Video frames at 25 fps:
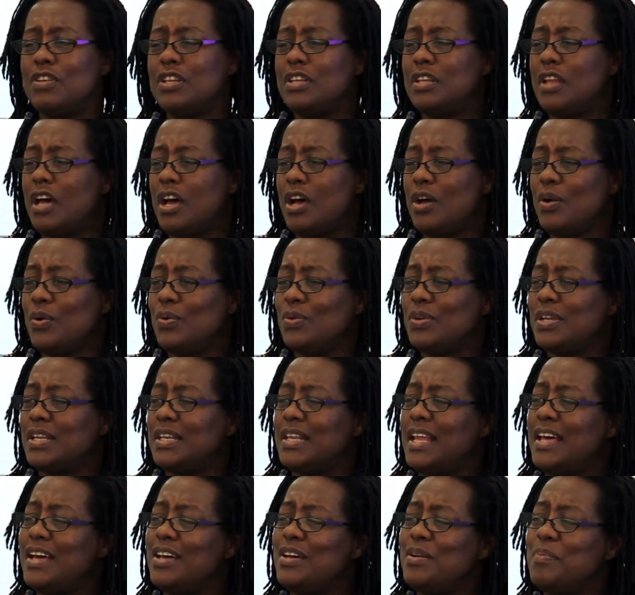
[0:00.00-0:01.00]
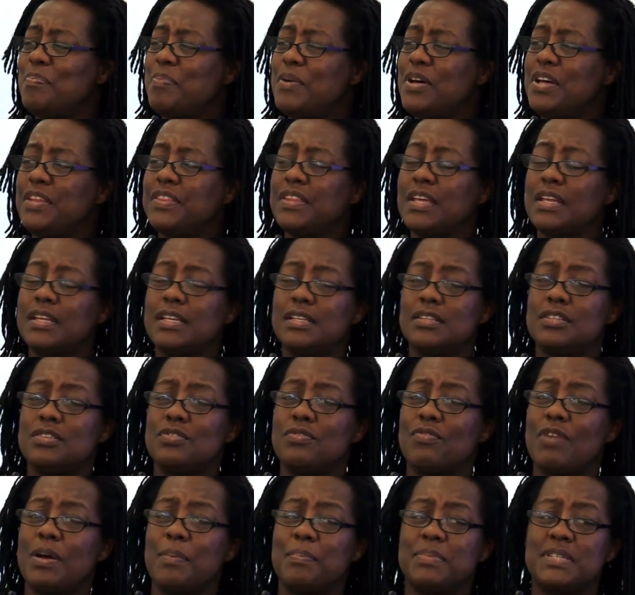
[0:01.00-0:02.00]
alone and let her birth
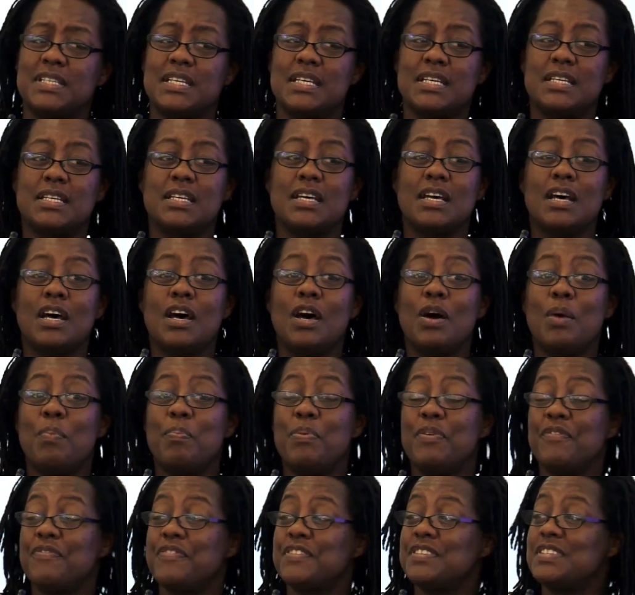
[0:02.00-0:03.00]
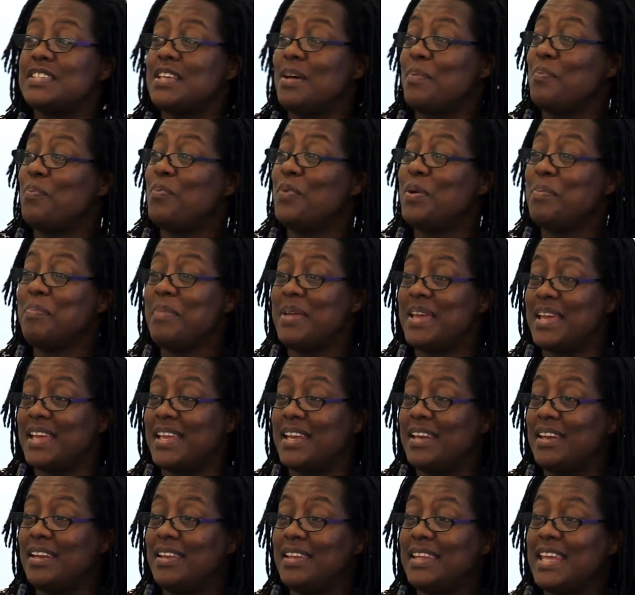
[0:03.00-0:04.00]
uninterrupted. But for some
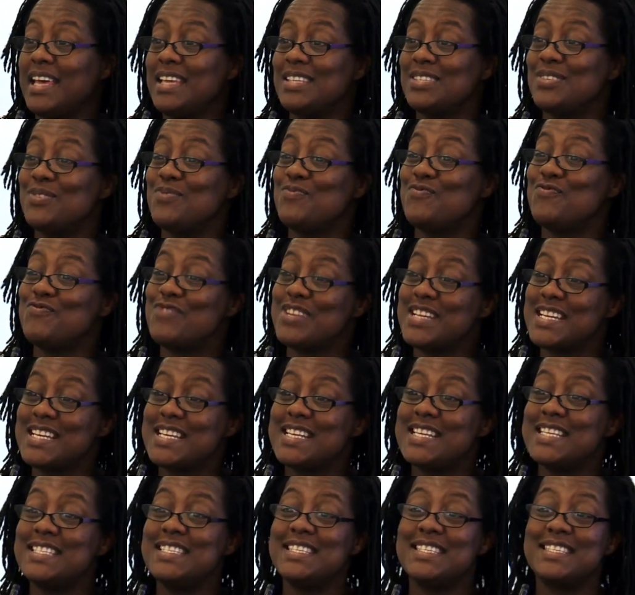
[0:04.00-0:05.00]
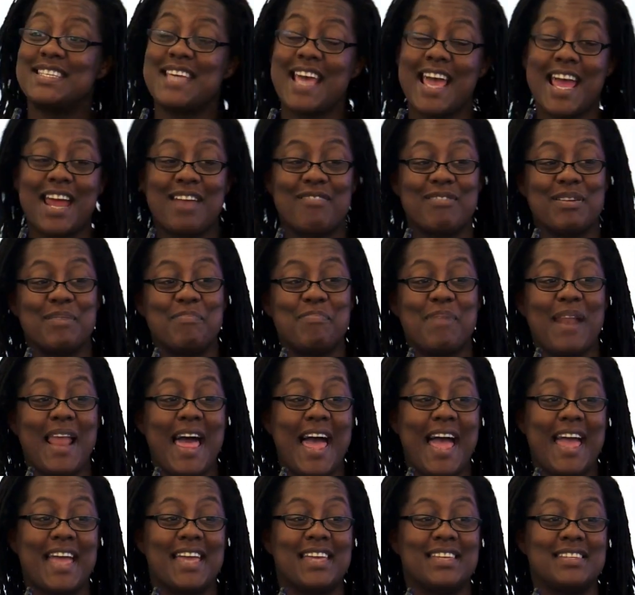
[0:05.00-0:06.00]
women, that's a really scary
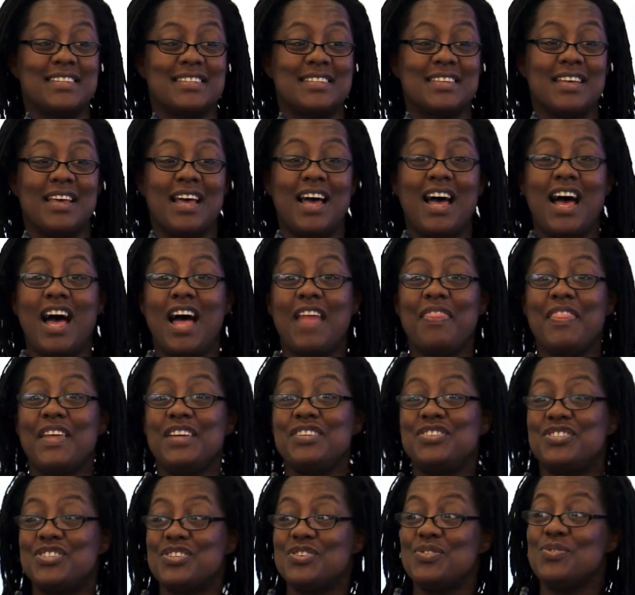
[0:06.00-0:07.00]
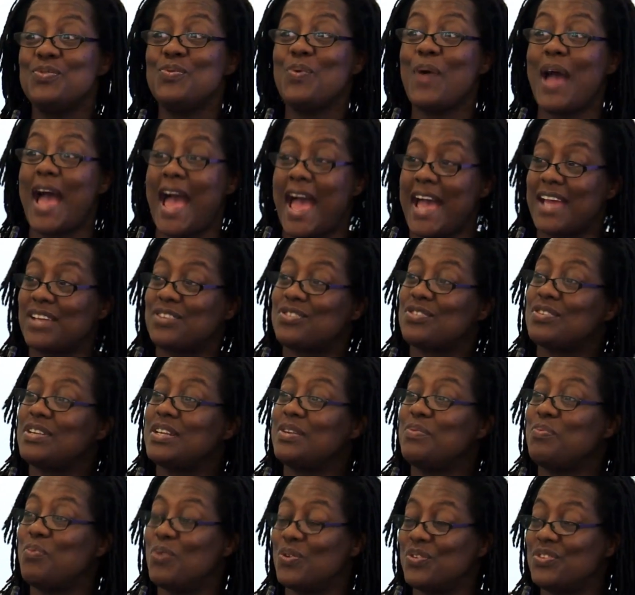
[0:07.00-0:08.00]
place. And they do
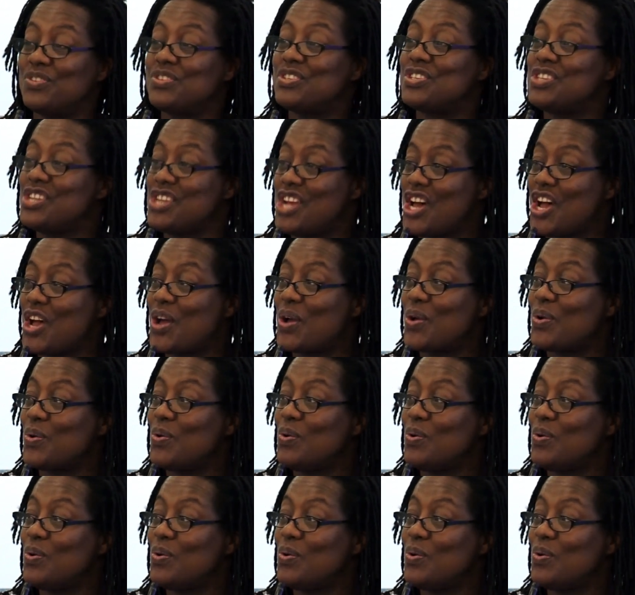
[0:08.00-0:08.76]
actually want to know